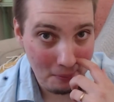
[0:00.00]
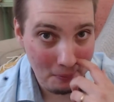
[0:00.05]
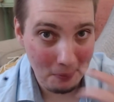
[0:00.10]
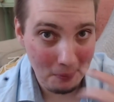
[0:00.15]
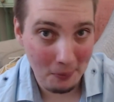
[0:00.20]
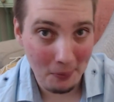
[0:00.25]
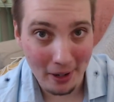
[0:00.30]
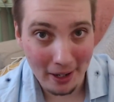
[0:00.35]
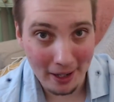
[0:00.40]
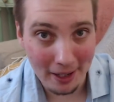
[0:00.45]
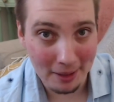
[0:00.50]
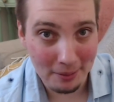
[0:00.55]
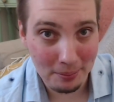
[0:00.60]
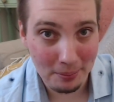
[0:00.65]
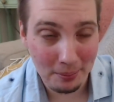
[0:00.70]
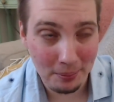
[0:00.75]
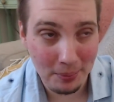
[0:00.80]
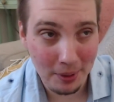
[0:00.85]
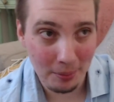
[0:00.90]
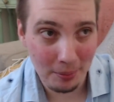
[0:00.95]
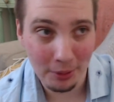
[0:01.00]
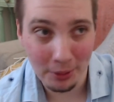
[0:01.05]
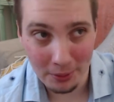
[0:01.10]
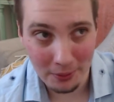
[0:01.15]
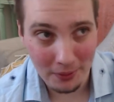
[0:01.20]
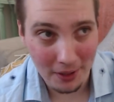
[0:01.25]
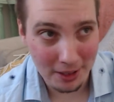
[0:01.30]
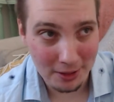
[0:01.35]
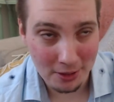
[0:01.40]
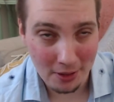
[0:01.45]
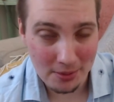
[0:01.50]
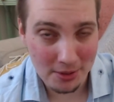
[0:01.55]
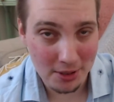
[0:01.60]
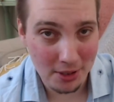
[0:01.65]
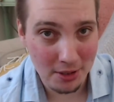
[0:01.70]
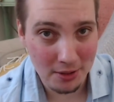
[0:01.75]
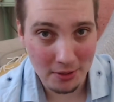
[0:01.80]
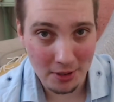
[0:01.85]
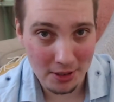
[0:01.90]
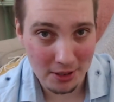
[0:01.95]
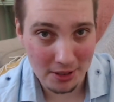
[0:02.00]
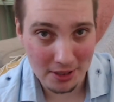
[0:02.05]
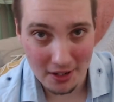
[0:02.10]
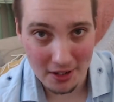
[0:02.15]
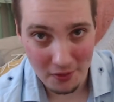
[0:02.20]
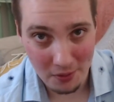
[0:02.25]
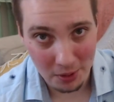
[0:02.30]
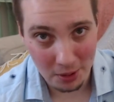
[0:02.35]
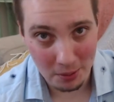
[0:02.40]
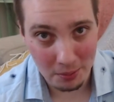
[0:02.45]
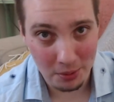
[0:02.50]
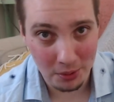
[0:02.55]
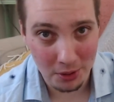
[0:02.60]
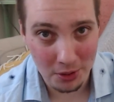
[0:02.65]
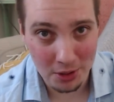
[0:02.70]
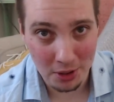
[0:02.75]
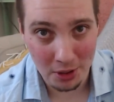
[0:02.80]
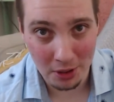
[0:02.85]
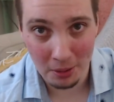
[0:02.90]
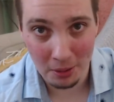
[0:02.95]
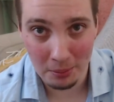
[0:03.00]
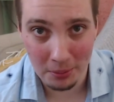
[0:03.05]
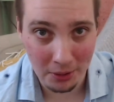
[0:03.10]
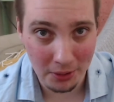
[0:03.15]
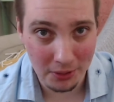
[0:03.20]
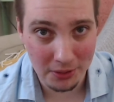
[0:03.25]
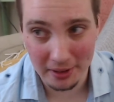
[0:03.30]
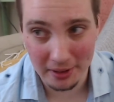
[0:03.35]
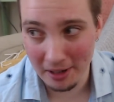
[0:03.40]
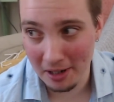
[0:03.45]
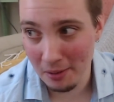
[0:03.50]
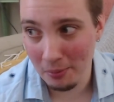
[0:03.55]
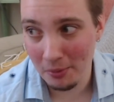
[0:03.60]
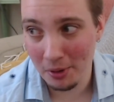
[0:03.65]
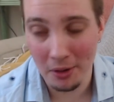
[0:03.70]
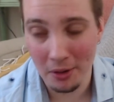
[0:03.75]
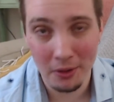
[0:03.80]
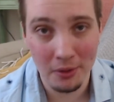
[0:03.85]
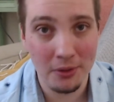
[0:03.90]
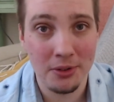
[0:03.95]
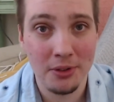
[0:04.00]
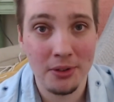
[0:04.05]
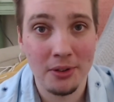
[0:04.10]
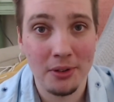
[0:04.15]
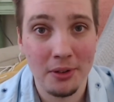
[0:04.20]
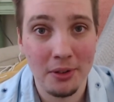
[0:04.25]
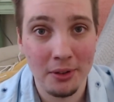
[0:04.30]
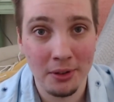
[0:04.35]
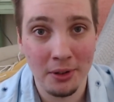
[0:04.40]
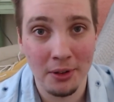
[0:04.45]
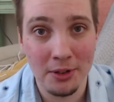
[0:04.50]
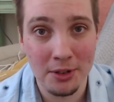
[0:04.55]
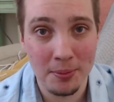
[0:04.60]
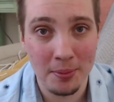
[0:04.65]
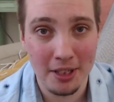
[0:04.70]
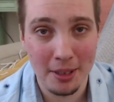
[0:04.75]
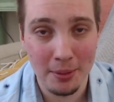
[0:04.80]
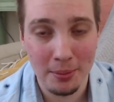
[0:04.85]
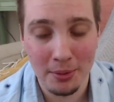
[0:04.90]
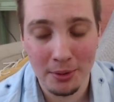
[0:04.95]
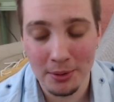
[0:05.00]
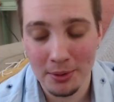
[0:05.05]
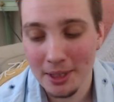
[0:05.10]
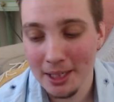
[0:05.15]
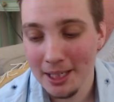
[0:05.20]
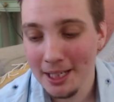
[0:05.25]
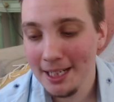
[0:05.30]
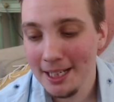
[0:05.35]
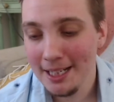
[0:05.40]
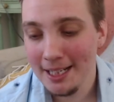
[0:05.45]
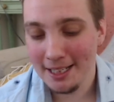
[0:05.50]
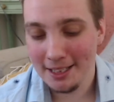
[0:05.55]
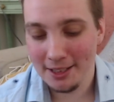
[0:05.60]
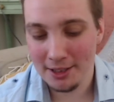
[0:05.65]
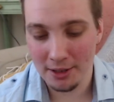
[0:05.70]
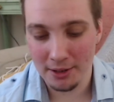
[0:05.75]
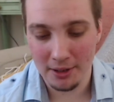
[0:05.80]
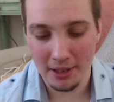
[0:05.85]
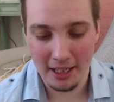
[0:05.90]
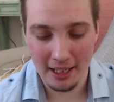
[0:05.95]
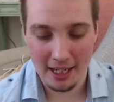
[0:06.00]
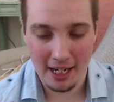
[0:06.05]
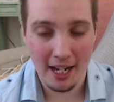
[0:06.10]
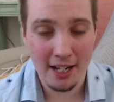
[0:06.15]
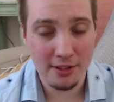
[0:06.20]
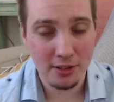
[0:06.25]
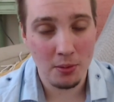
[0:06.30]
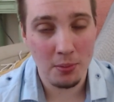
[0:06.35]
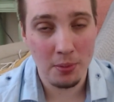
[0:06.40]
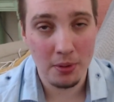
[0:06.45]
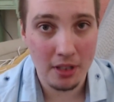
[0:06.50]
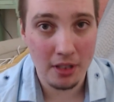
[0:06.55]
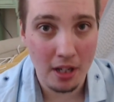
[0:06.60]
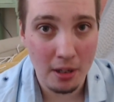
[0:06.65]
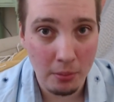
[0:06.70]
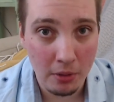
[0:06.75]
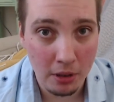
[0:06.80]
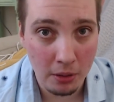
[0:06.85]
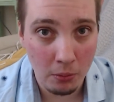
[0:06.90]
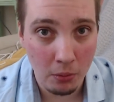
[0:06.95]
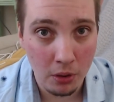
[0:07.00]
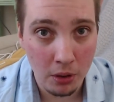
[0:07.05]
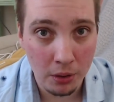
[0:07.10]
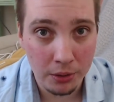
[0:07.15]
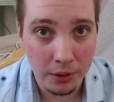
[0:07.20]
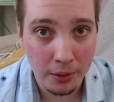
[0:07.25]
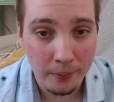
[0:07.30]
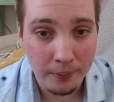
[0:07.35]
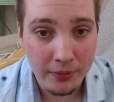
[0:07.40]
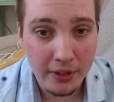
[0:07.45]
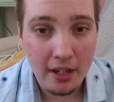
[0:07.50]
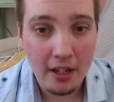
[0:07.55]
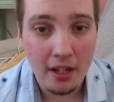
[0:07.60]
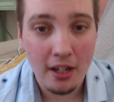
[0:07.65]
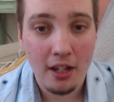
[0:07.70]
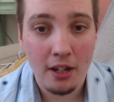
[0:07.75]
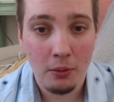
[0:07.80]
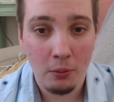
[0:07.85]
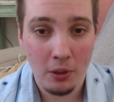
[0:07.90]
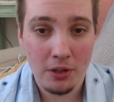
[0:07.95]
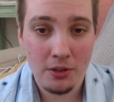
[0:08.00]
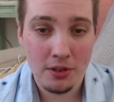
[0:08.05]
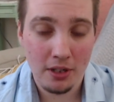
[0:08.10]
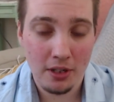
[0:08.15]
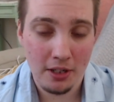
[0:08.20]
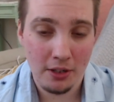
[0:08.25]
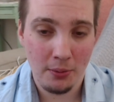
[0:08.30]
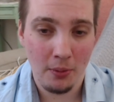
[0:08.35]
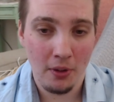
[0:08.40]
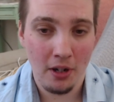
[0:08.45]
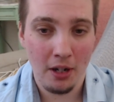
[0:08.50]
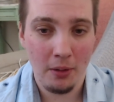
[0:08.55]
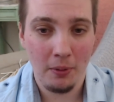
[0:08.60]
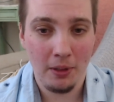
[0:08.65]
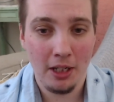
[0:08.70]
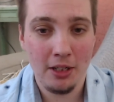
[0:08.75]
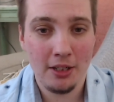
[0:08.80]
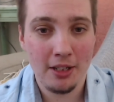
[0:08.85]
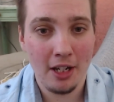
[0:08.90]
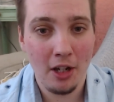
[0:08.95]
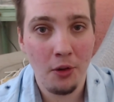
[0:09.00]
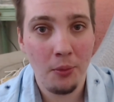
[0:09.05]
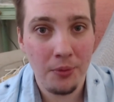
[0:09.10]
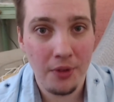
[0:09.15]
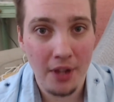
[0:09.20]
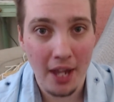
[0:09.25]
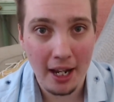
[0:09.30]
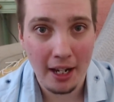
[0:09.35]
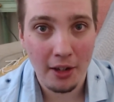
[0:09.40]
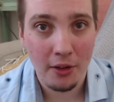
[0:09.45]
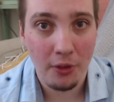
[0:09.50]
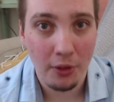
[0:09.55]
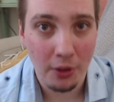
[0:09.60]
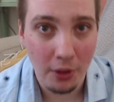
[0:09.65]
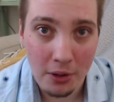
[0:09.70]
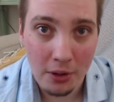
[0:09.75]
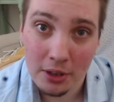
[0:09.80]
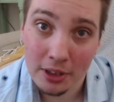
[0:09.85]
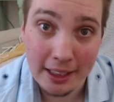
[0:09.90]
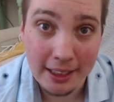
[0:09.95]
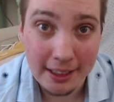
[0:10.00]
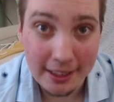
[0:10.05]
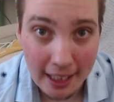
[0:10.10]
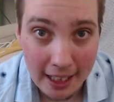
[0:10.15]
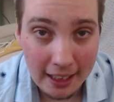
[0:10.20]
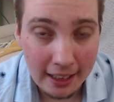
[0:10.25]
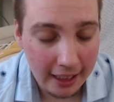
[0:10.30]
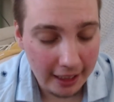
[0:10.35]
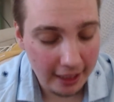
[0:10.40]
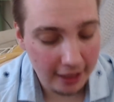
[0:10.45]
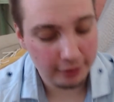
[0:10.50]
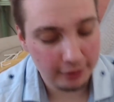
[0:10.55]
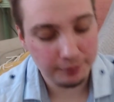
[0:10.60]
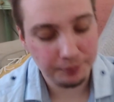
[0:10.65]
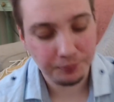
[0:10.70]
why people who have had top surgery just never want to put a shirt on, because now I'm one of those people. So it has opened up my world, which is why we need to help Zach. So go click that link.